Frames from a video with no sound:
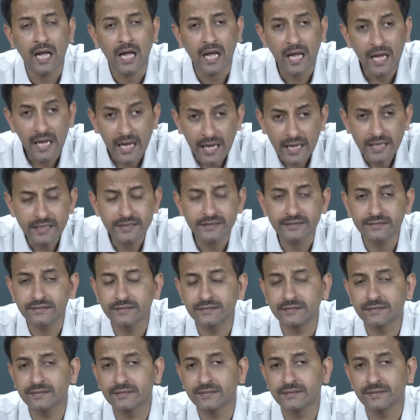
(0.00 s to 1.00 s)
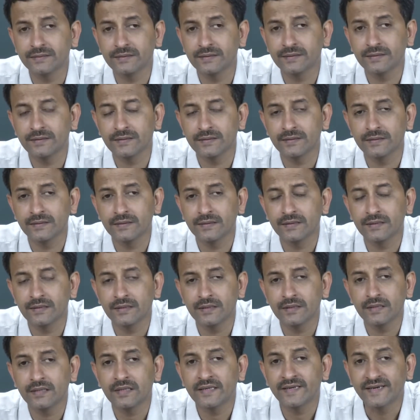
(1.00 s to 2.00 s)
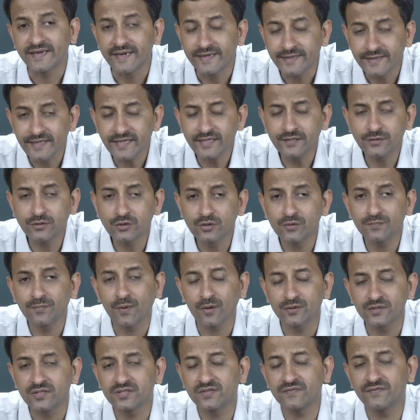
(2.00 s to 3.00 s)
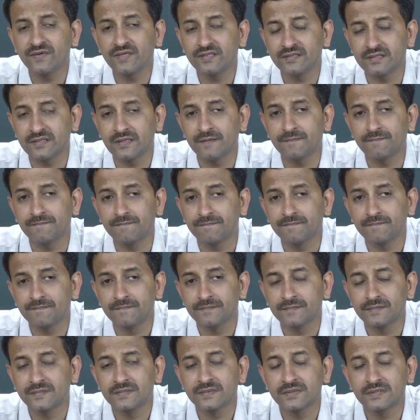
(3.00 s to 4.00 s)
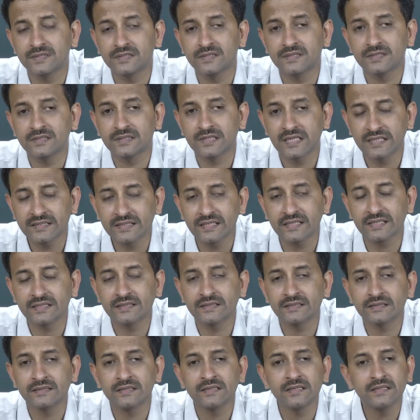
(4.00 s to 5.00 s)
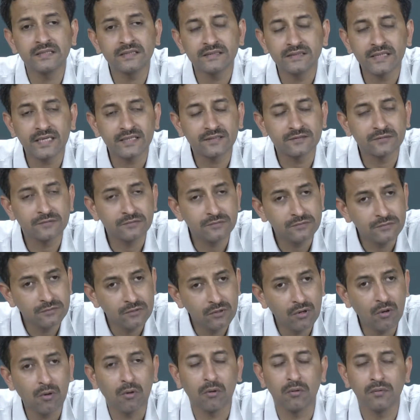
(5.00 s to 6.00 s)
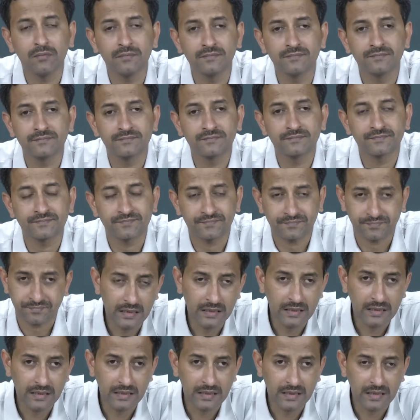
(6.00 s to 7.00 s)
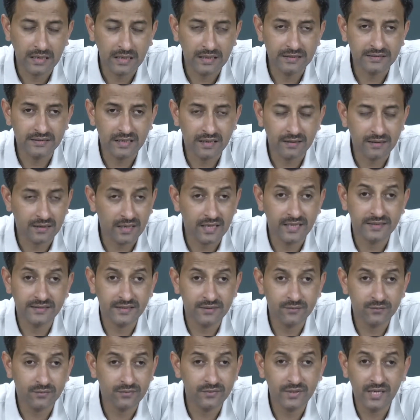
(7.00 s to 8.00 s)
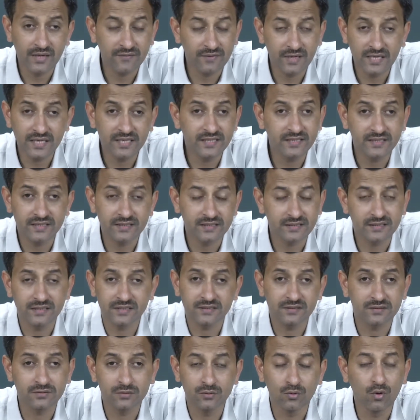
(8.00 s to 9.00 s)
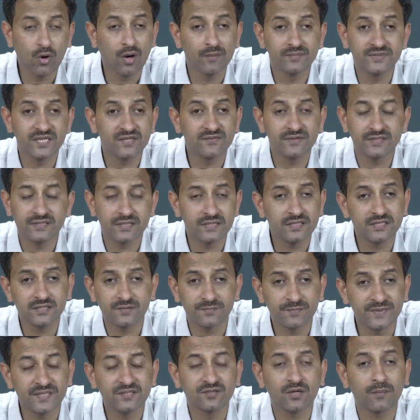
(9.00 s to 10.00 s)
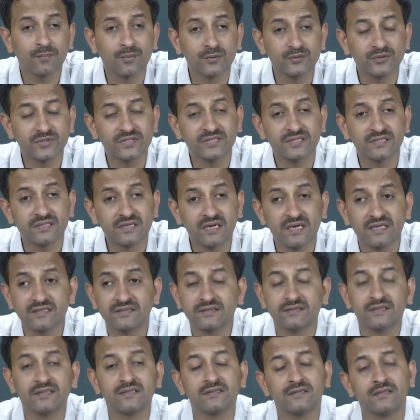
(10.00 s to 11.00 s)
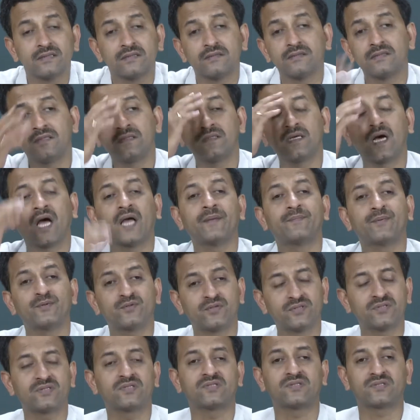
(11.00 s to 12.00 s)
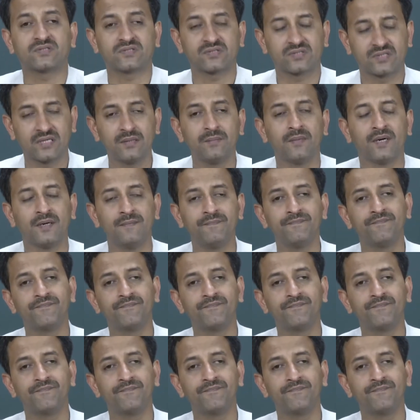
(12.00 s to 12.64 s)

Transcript: As critics to positivism suggest that no, as we have already discussed, no observation is presuppositionless in the hypothesis schema.